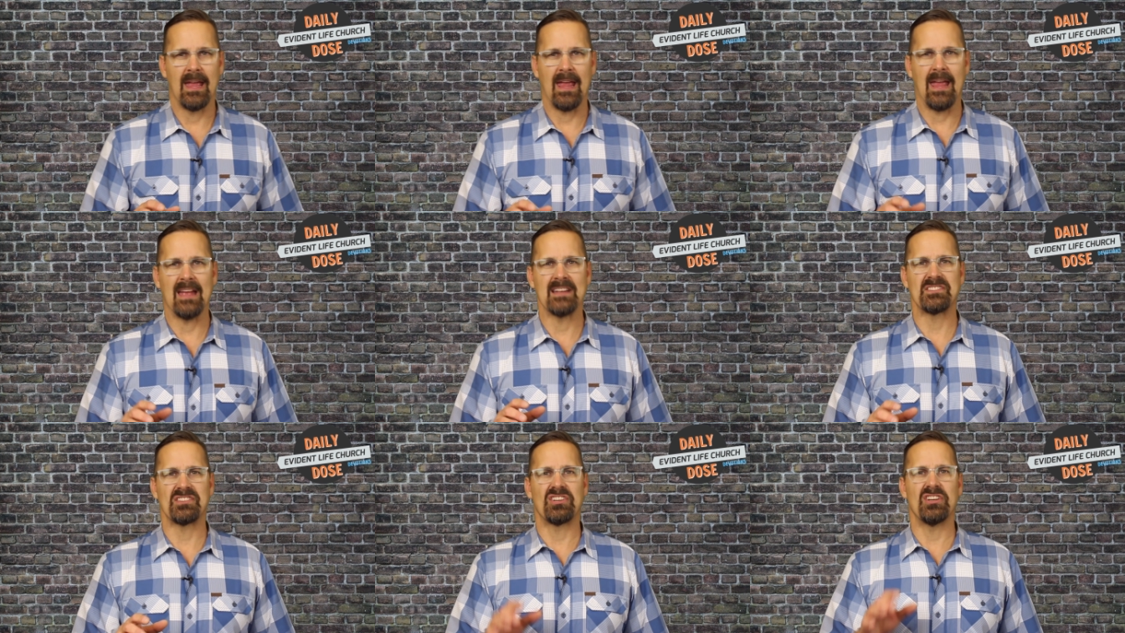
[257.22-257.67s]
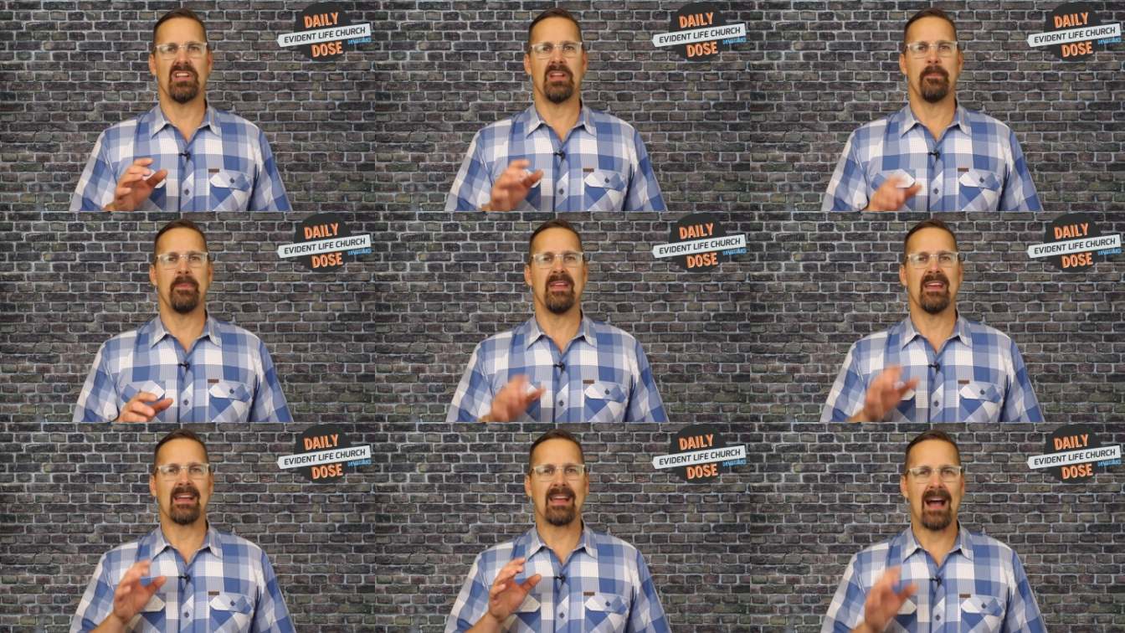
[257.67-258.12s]
it's going to
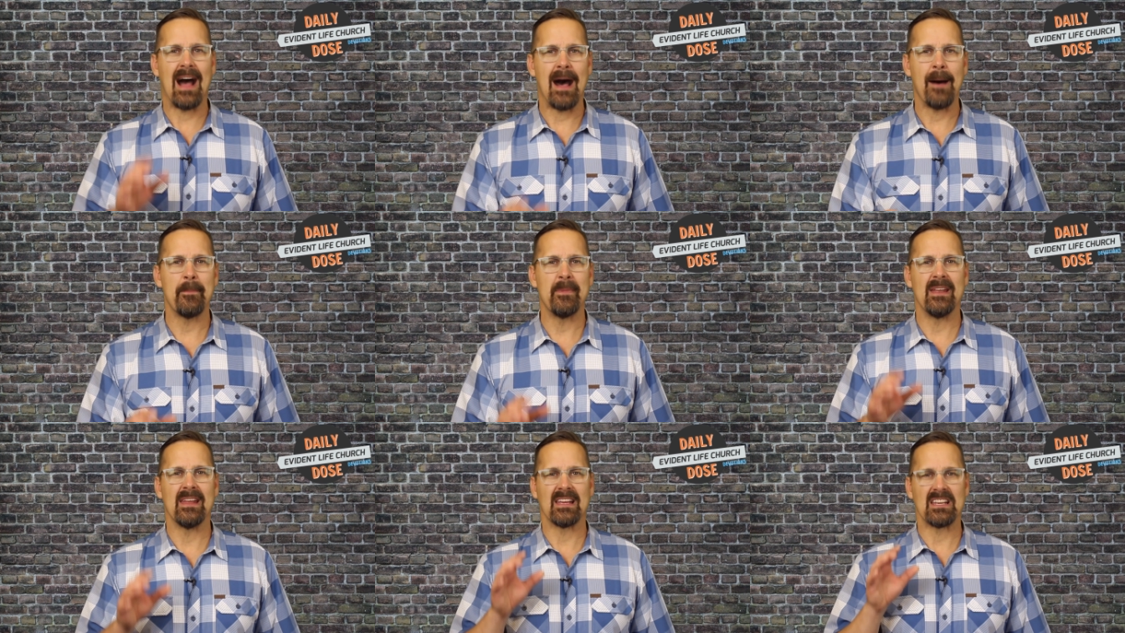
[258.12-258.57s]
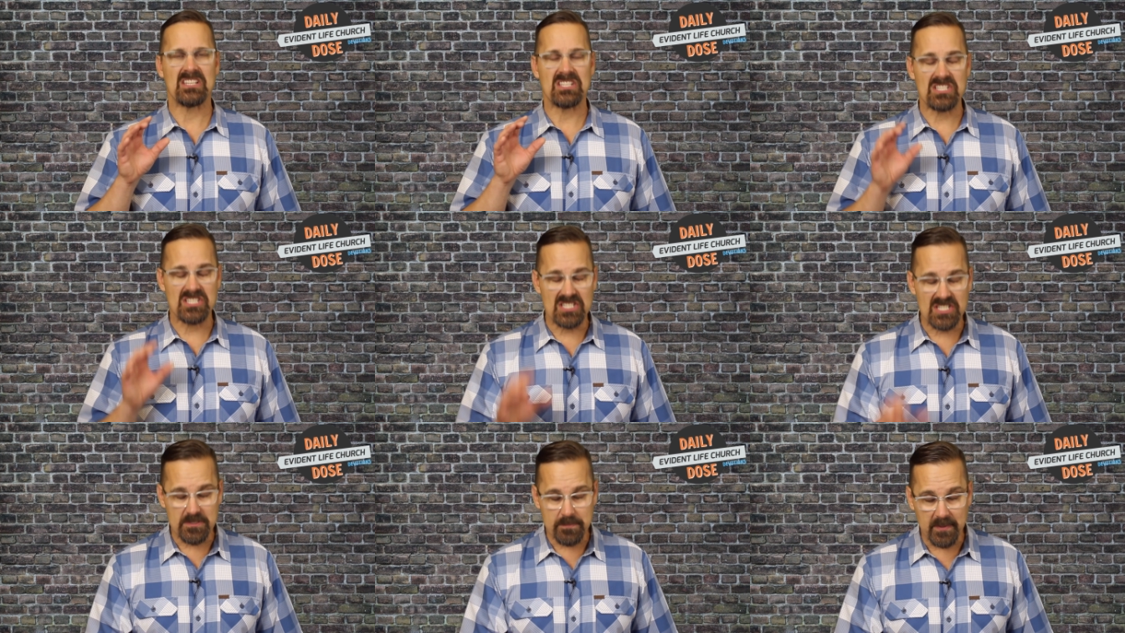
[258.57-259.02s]
be a common
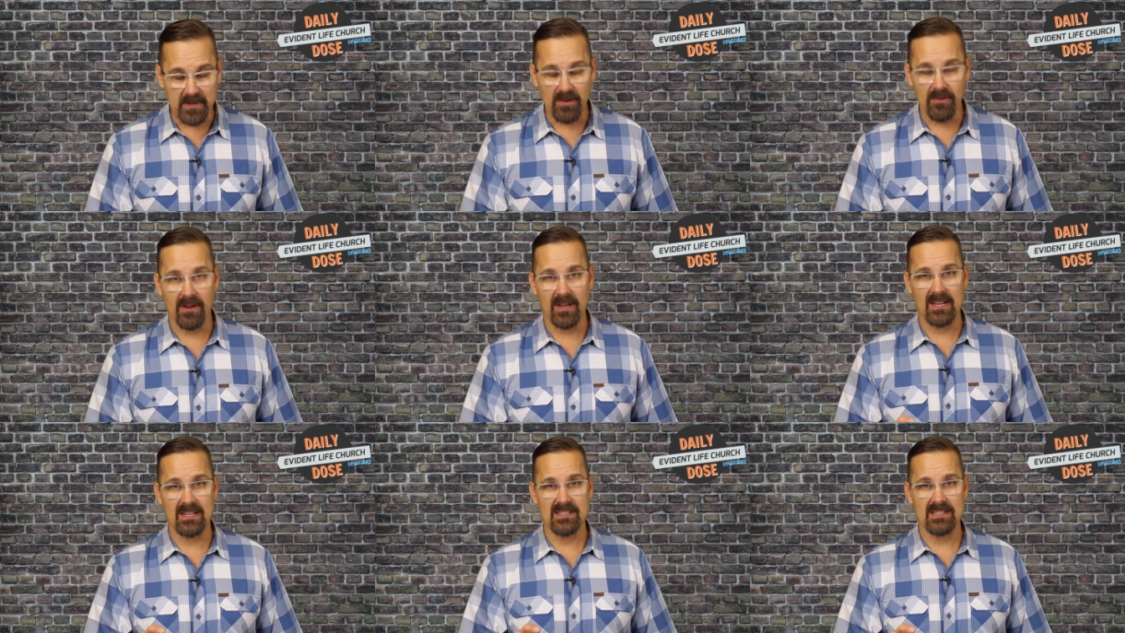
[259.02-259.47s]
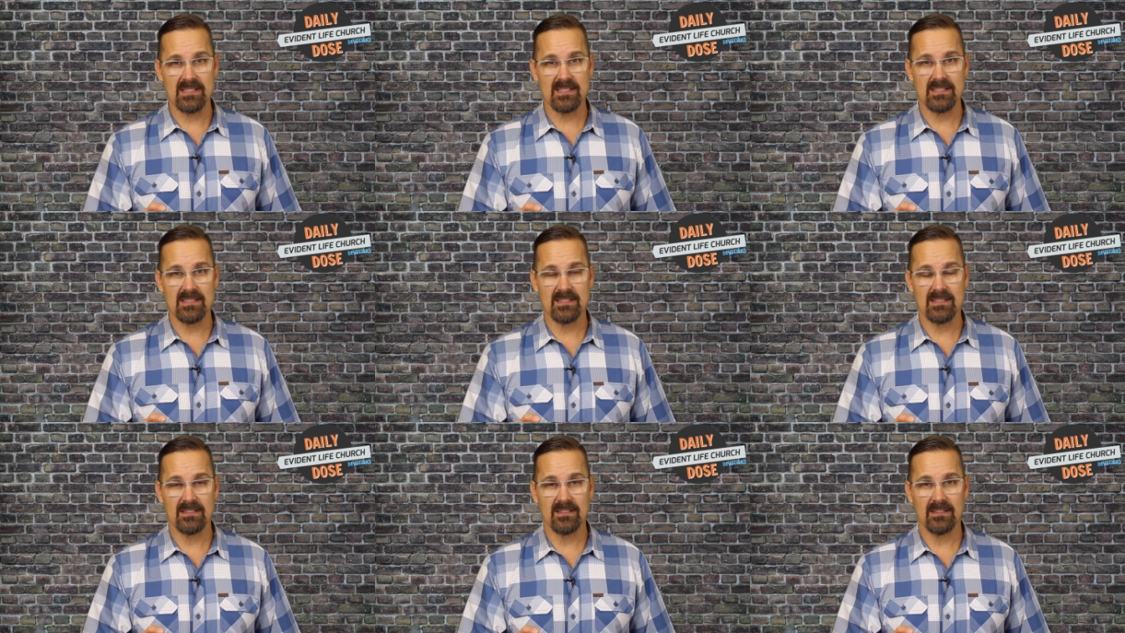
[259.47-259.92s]

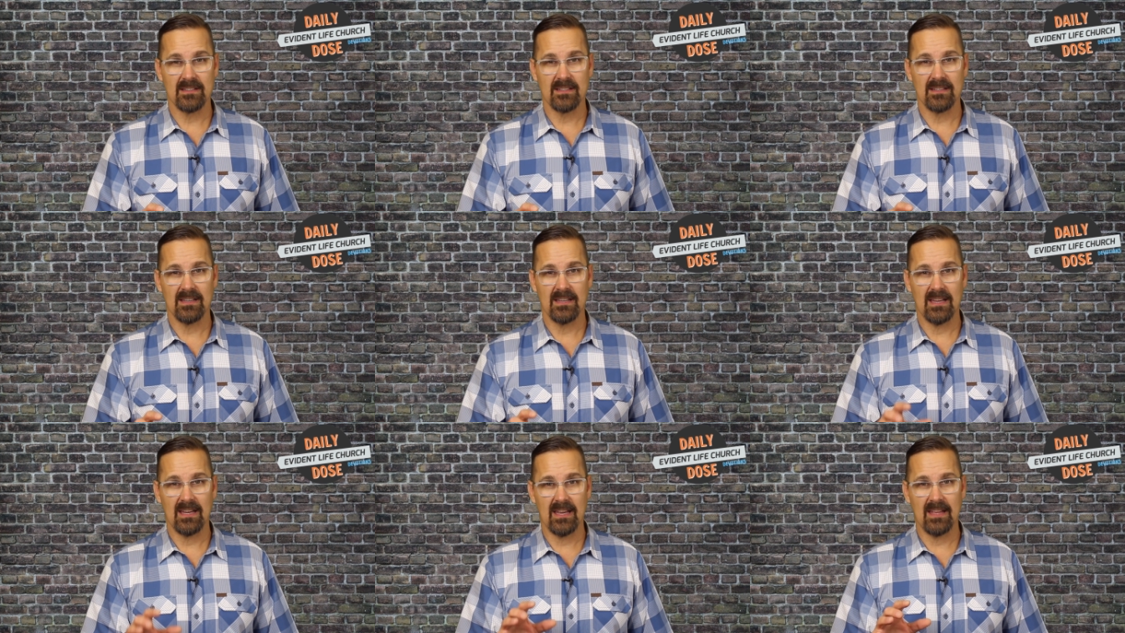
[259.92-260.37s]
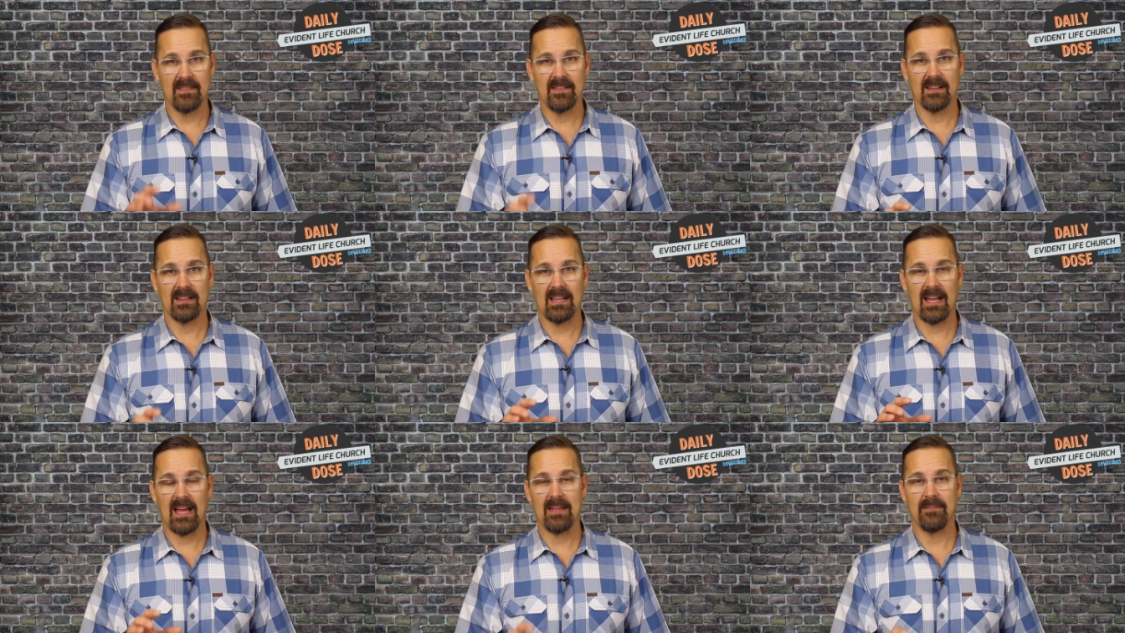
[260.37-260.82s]
experience in
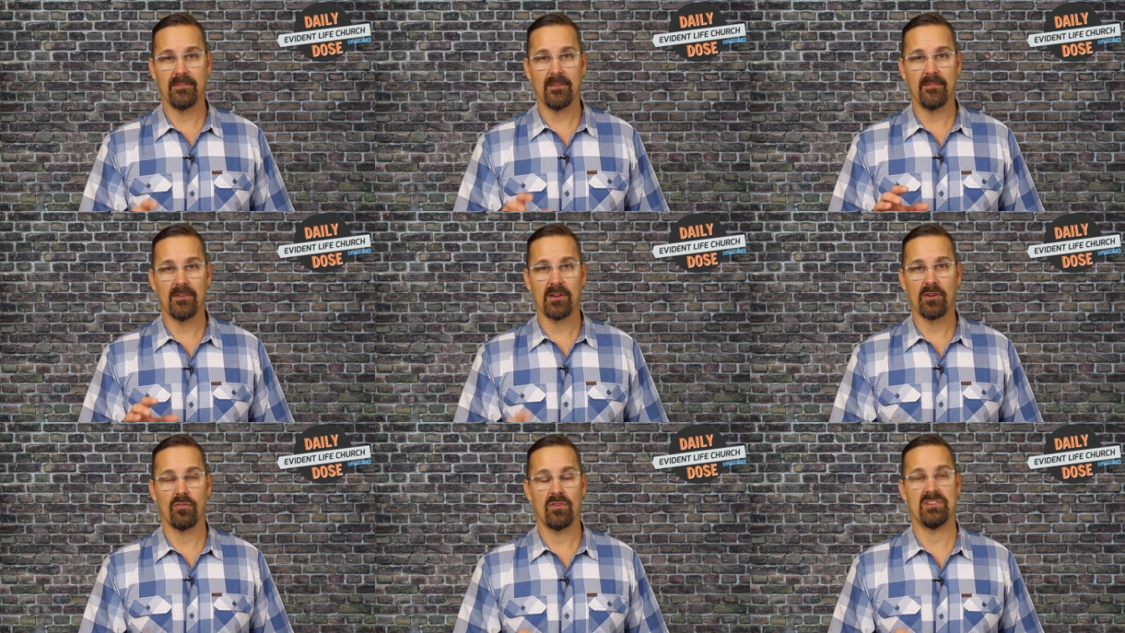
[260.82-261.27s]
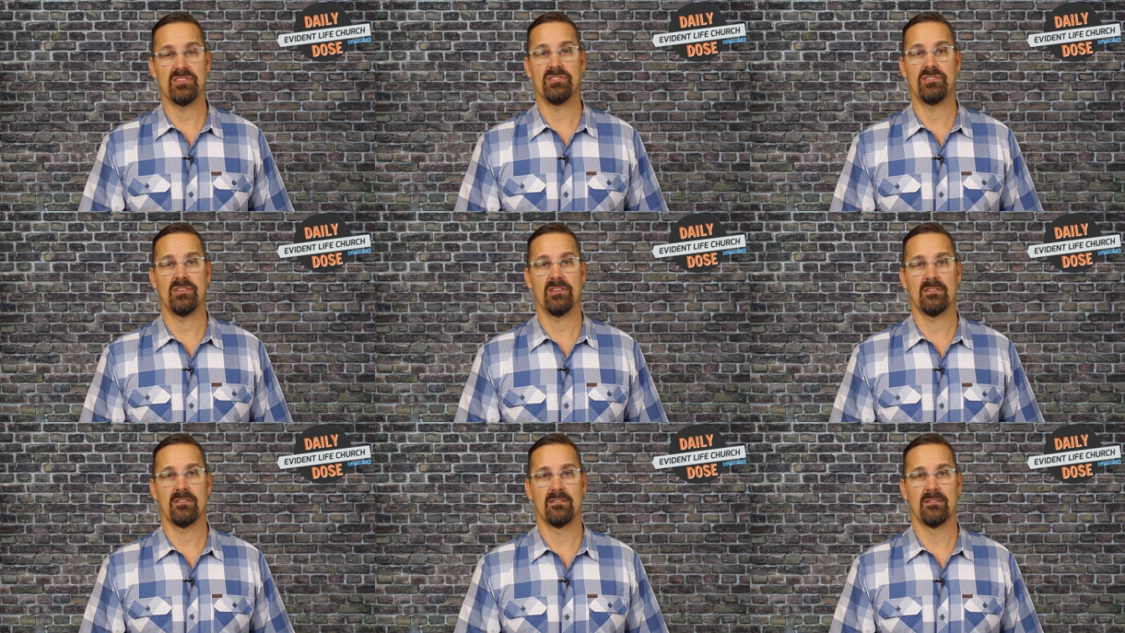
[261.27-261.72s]
the life of a
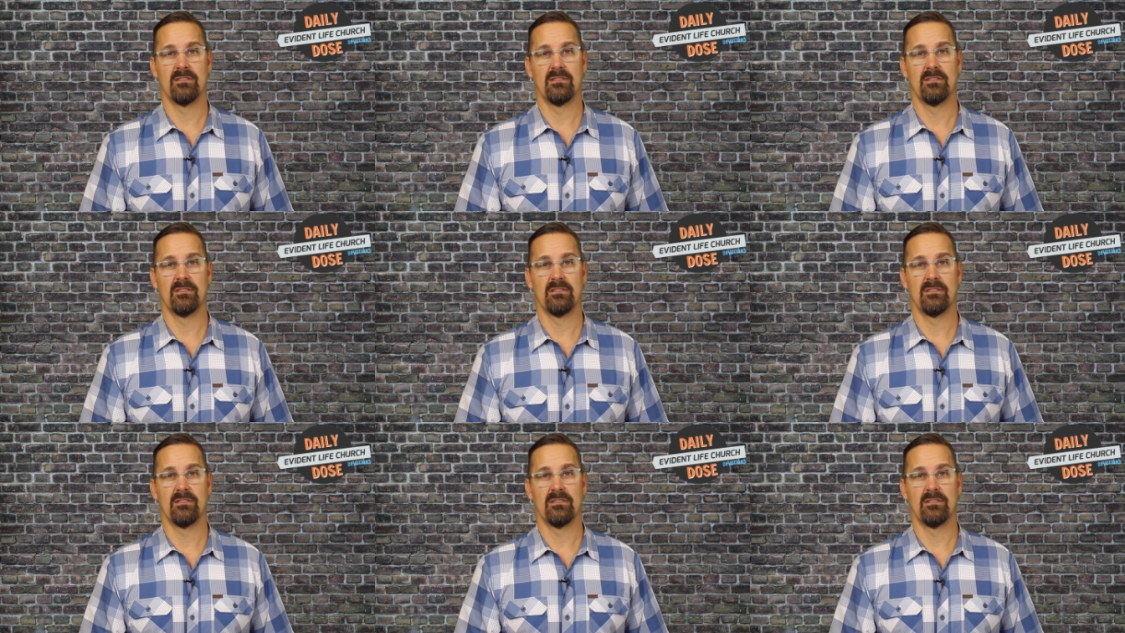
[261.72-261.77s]
Christian.